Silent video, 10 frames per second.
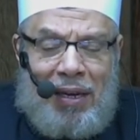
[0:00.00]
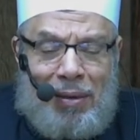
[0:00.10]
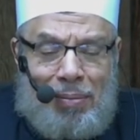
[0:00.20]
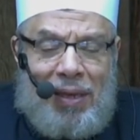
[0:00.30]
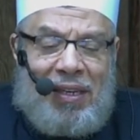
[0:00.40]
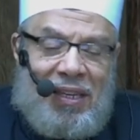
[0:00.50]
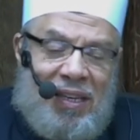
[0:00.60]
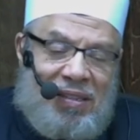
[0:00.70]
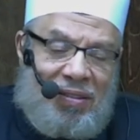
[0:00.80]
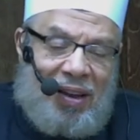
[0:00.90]
because
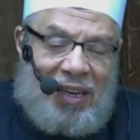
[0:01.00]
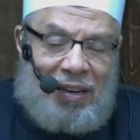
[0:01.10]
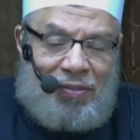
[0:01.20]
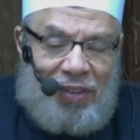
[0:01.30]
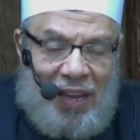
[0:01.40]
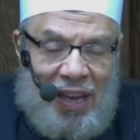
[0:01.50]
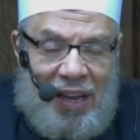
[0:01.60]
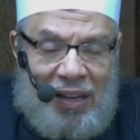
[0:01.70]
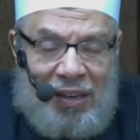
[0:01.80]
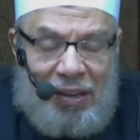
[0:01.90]
Allah
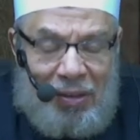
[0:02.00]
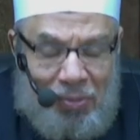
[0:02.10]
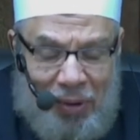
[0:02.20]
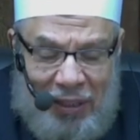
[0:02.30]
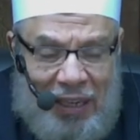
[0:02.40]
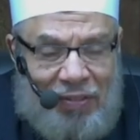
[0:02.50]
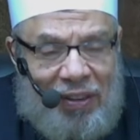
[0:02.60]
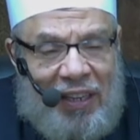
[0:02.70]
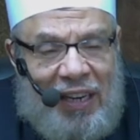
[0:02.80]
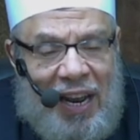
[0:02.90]
talked about them
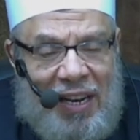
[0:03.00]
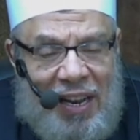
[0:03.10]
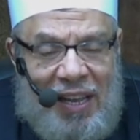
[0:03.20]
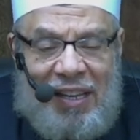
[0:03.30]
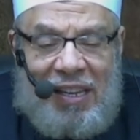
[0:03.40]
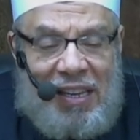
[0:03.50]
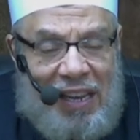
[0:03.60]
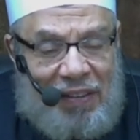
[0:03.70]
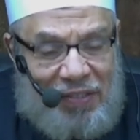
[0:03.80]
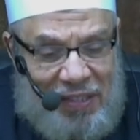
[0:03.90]

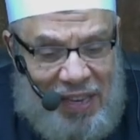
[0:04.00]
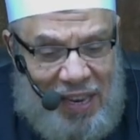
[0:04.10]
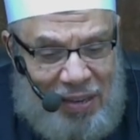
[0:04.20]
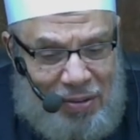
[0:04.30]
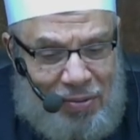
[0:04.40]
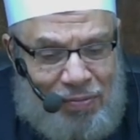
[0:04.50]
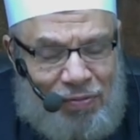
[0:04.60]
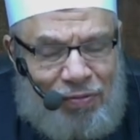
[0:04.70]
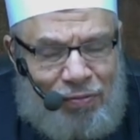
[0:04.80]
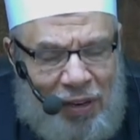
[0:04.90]
most of it, and
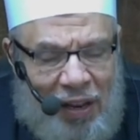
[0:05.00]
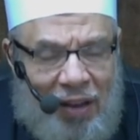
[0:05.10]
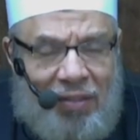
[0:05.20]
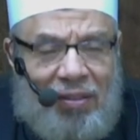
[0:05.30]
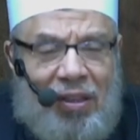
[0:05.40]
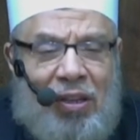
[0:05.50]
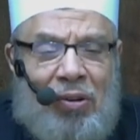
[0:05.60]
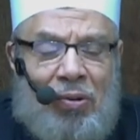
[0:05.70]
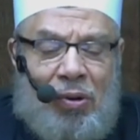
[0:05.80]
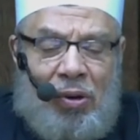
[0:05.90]
how their
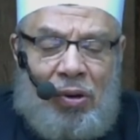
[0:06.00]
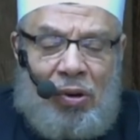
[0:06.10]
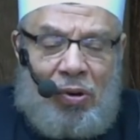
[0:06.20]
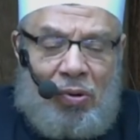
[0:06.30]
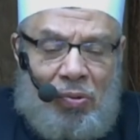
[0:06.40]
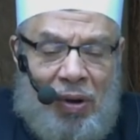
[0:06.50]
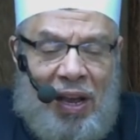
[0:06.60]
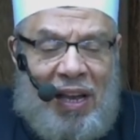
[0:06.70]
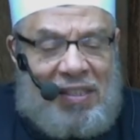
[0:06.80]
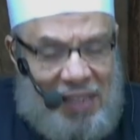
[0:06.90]
corruption on earth so you
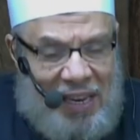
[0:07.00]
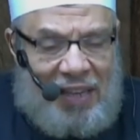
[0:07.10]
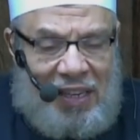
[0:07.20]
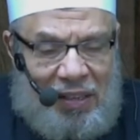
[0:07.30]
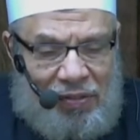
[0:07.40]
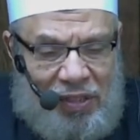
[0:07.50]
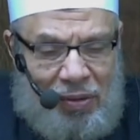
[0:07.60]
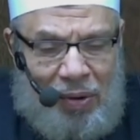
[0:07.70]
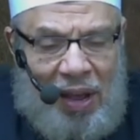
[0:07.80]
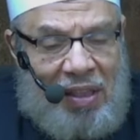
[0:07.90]
don't fall in their
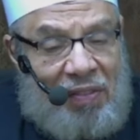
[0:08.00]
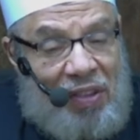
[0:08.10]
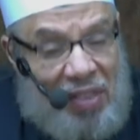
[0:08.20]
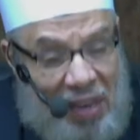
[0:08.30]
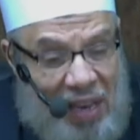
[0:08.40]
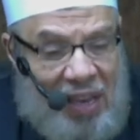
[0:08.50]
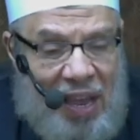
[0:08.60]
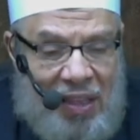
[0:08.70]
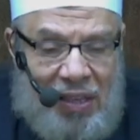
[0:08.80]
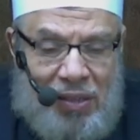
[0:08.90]
traps in
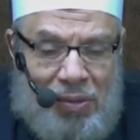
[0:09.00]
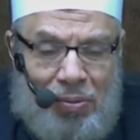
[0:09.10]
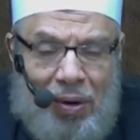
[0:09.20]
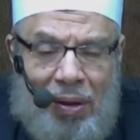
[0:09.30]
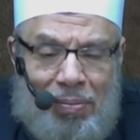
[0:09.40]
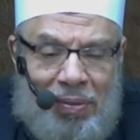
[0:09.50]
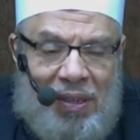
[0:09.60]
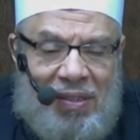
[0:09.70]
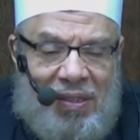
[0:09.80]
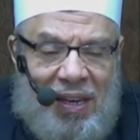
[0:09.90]
the traps of those
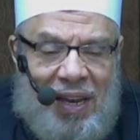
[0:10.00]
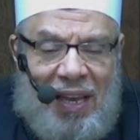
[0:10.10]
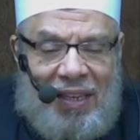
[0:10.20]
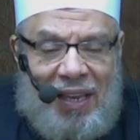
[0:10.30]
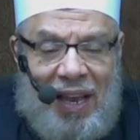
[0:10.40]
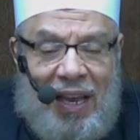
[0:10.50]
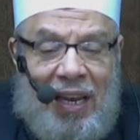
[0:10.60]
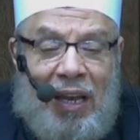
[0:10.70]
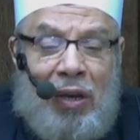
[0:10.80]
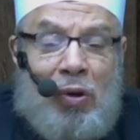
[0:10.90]
who did, who
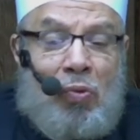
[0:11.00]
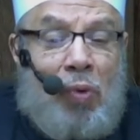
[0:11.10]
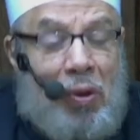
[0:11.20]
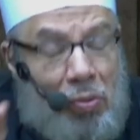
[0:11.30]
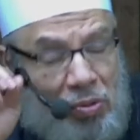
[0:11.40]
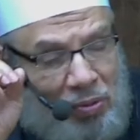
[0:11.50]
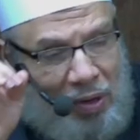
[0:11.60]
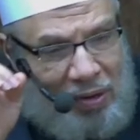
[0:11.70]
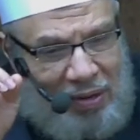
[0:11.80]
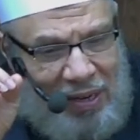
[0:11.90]
did not
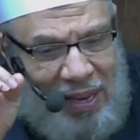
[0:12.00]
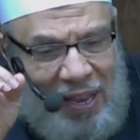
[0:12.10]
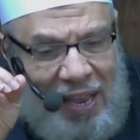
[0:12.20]
obey Allah